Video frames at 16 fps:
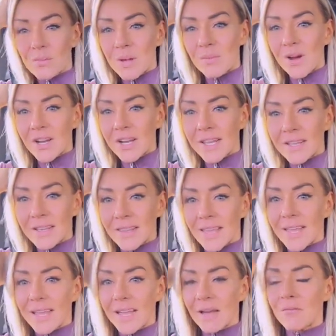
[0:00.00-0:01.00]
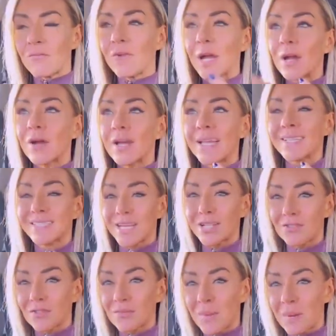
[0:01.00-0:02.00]
my body, like, I'm very in
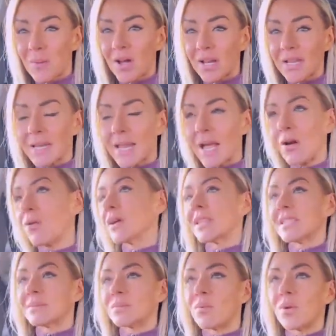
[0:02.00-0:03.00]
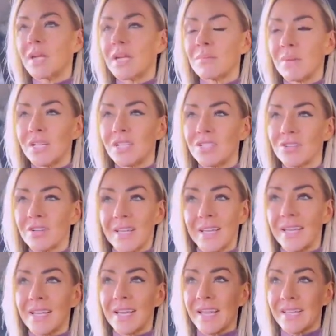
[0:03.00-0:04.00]
touch with my body now at this point in my
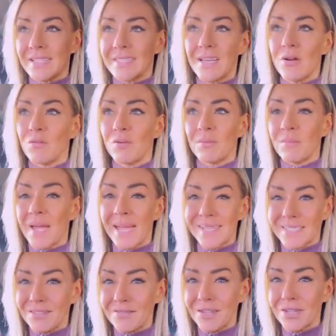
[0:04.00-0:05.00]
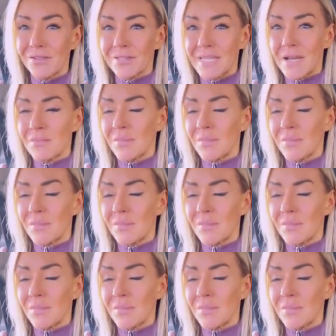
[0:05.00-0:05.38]
journey. And I can tell when my activity goes